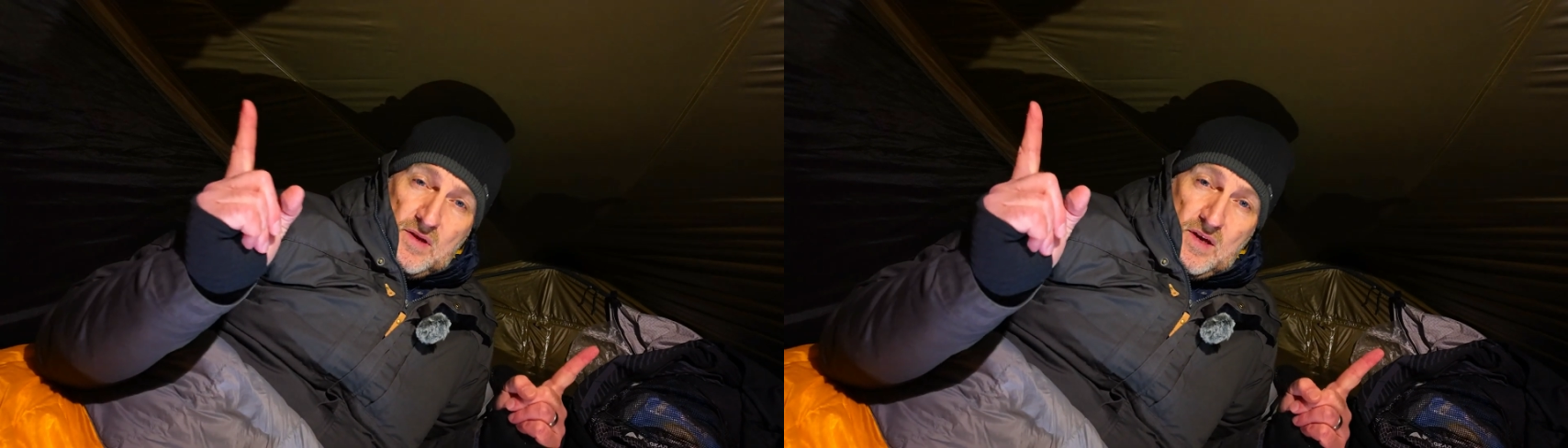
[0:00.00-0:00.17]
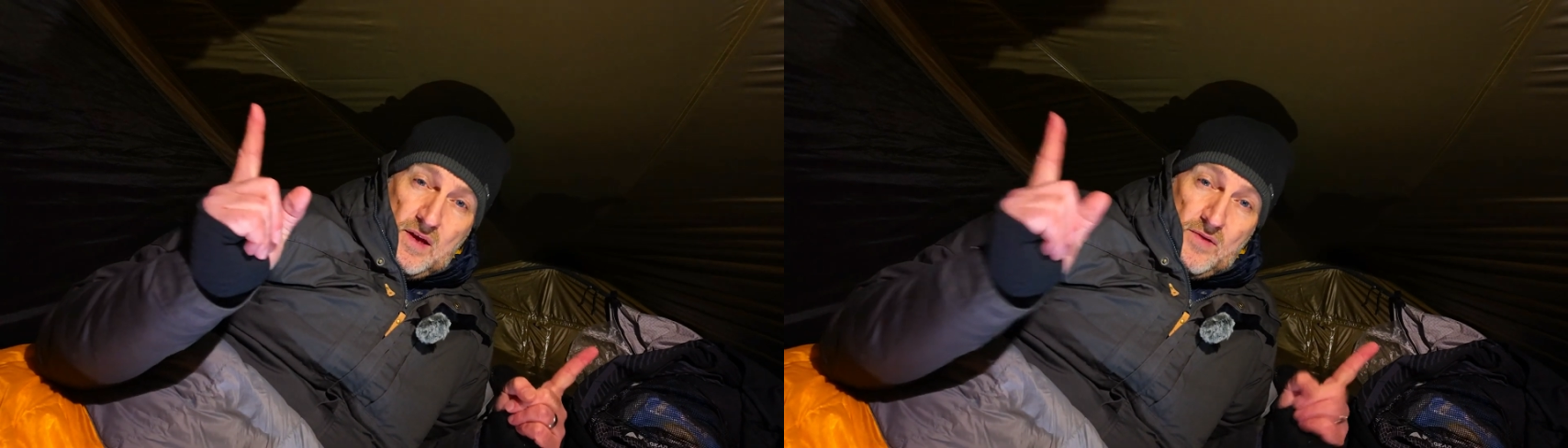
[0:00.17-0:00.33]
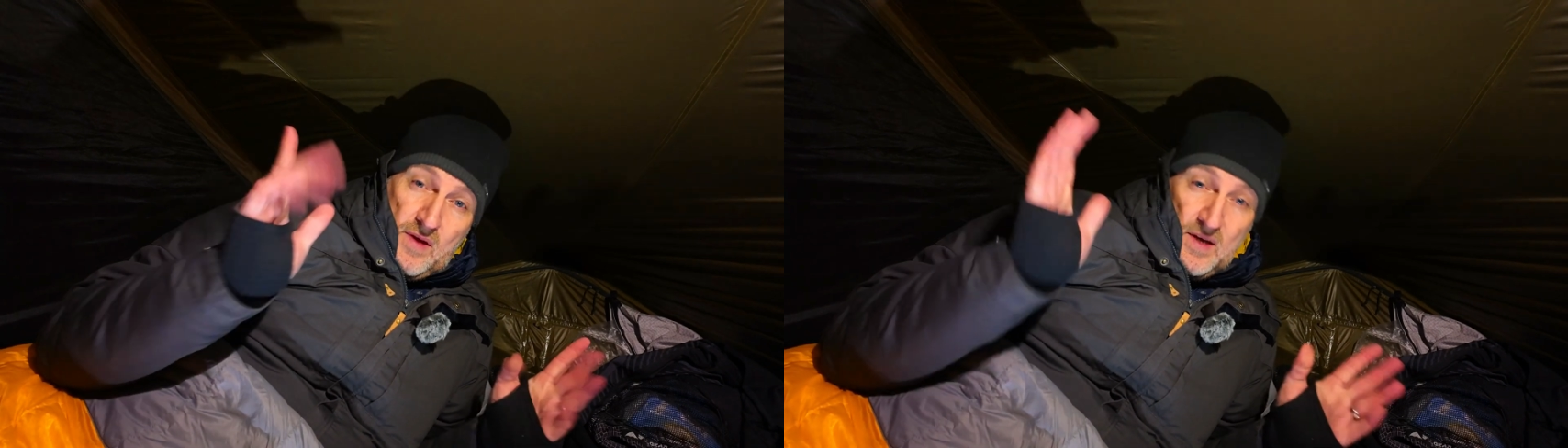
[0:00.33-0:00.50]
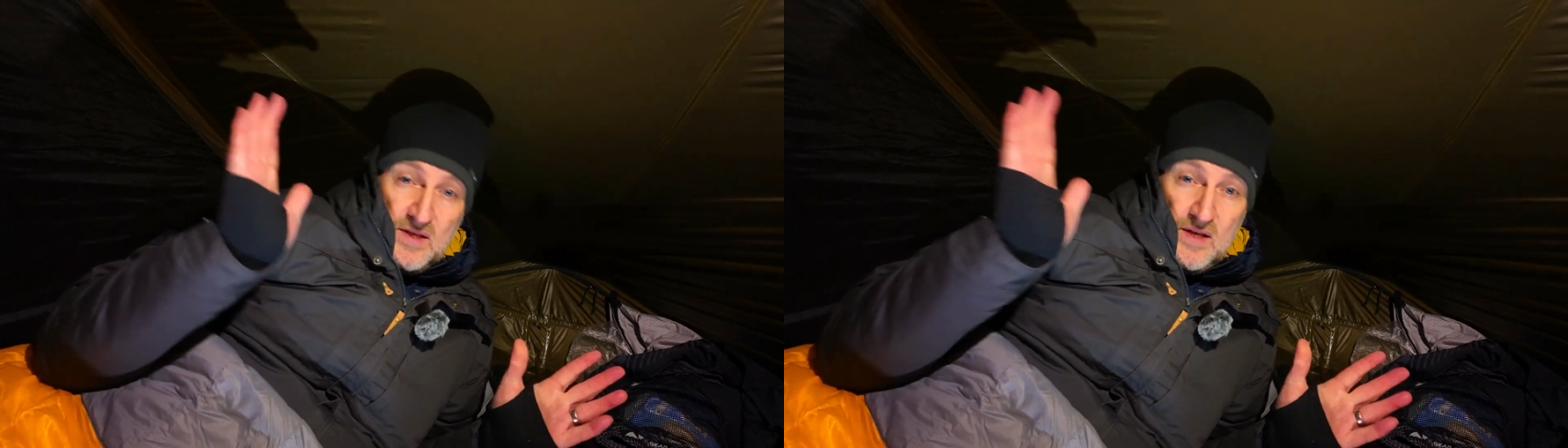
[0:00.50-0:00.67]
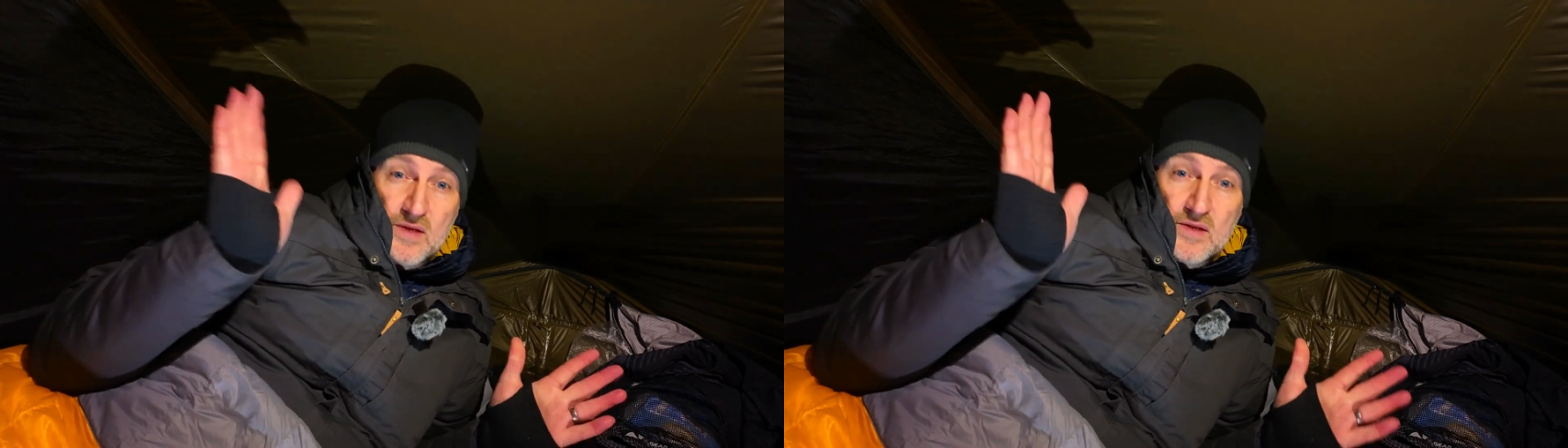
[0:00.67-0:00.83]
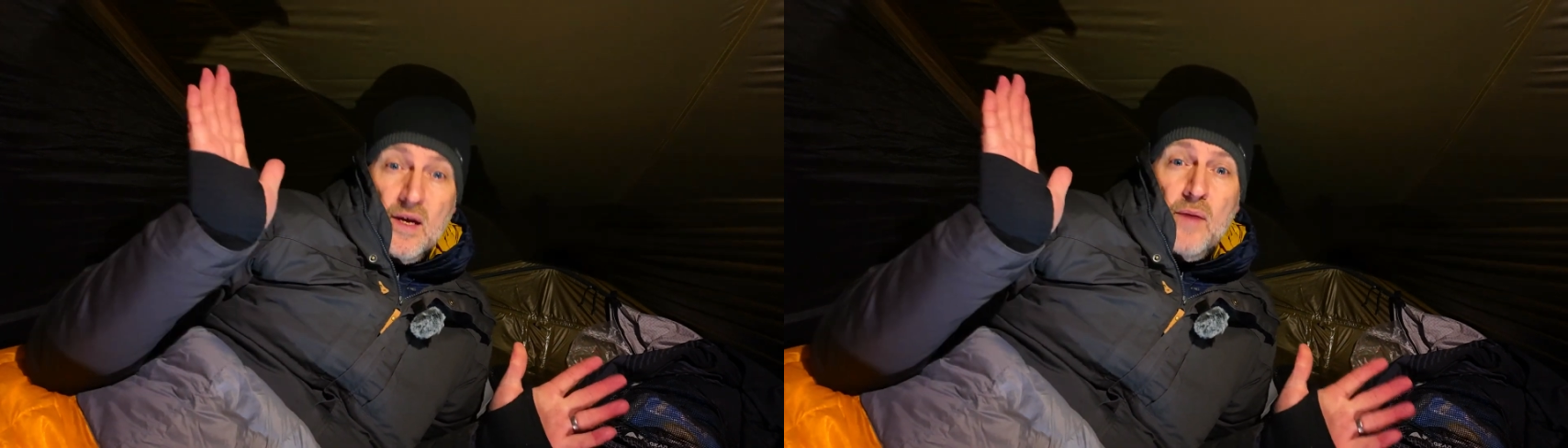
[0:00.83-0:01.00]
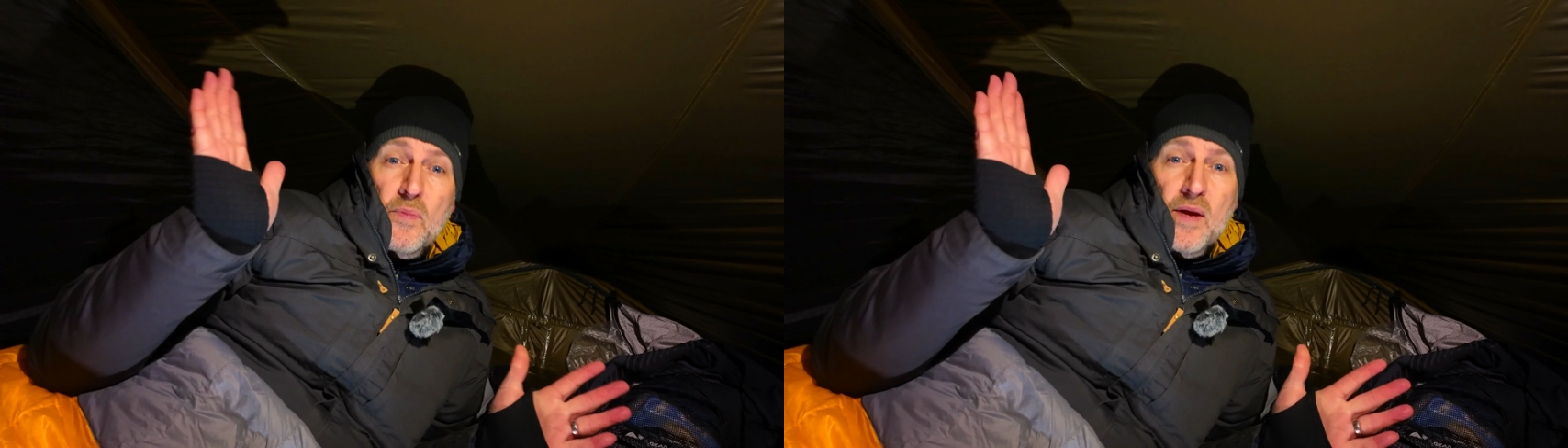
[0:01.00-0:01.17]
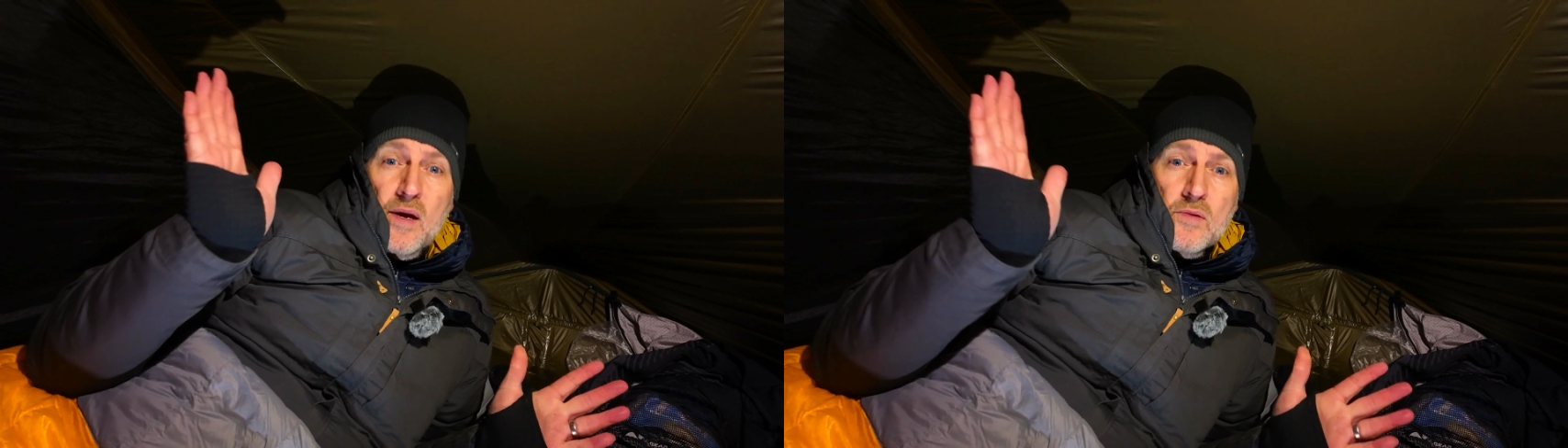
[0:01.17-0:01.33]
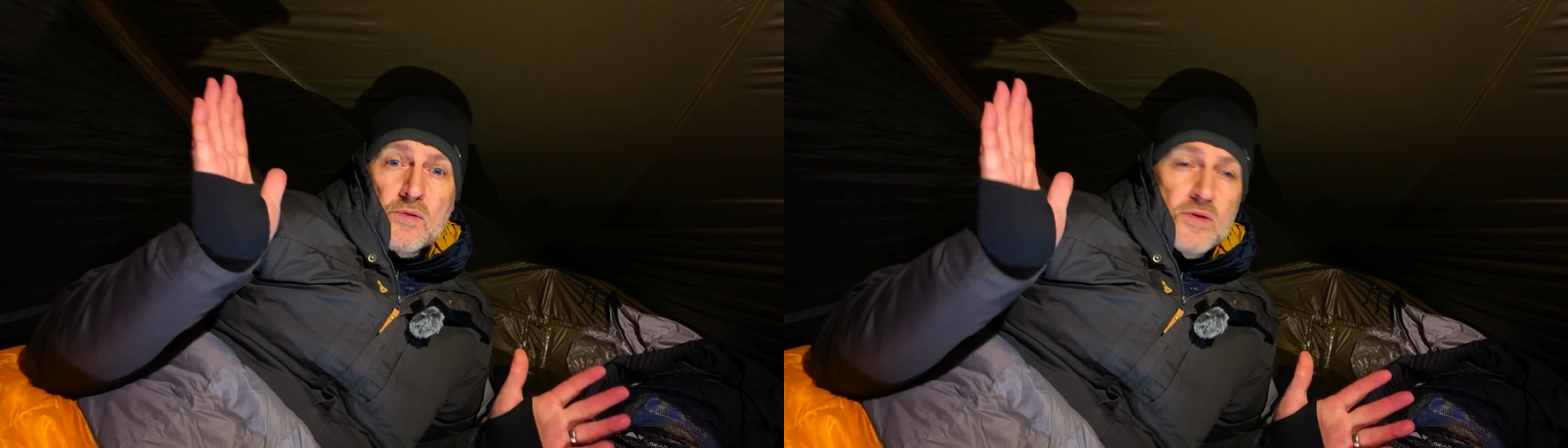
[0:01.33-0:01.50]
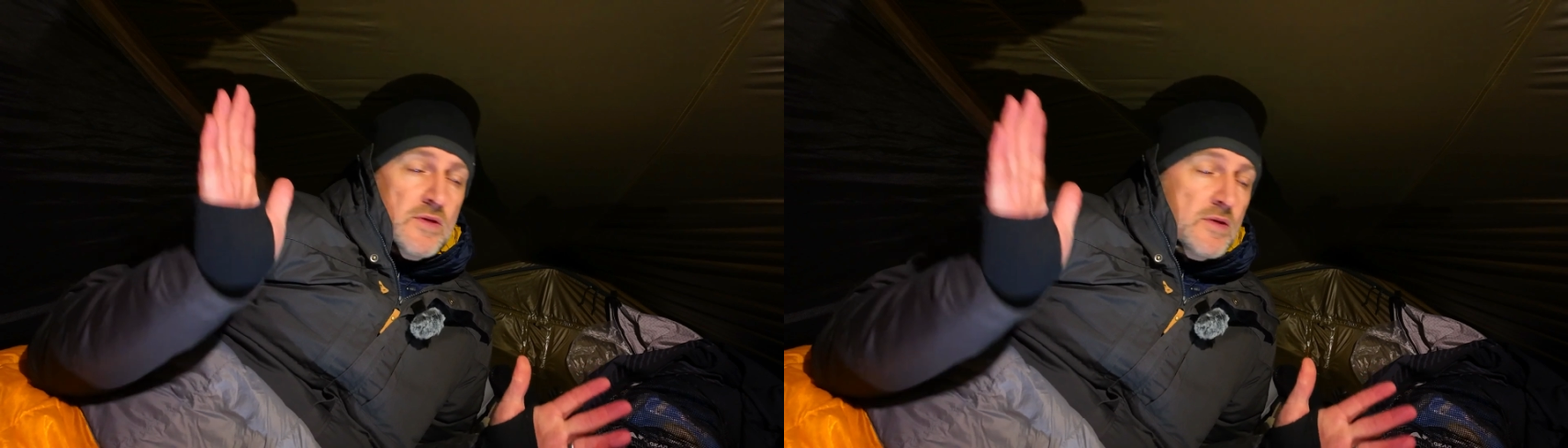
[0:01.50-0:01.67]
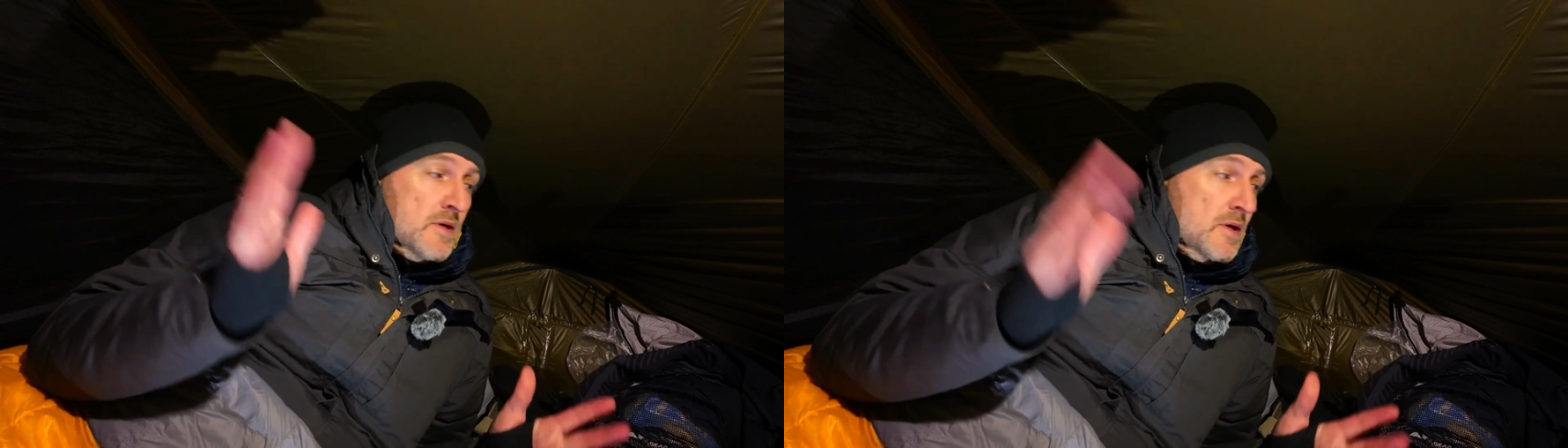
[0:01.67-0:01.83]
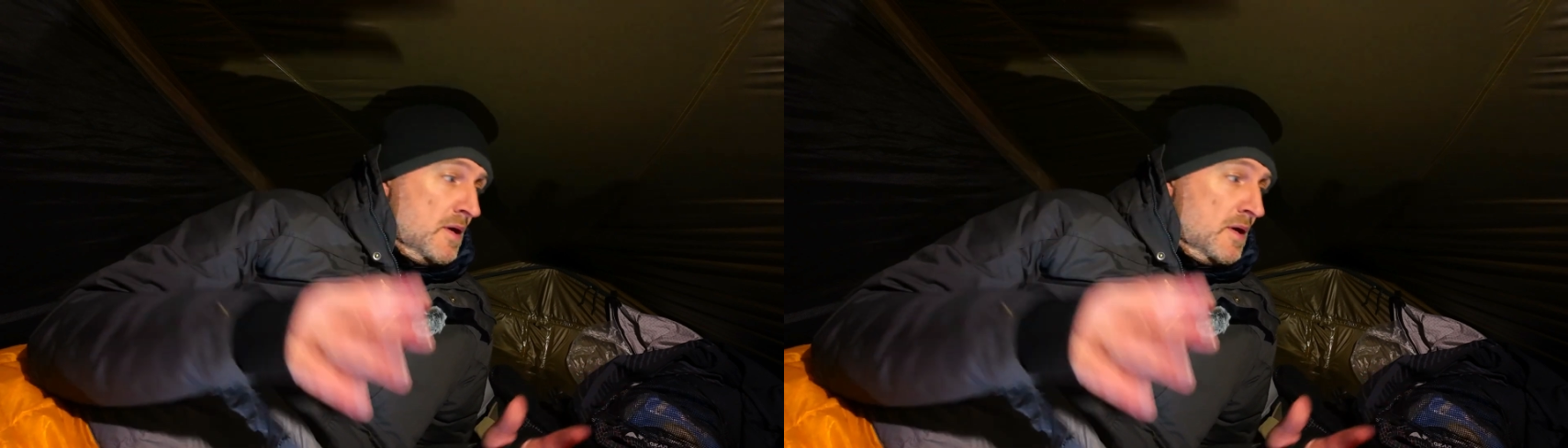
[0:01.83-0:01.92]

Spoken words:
at the end that extends it up and outwards,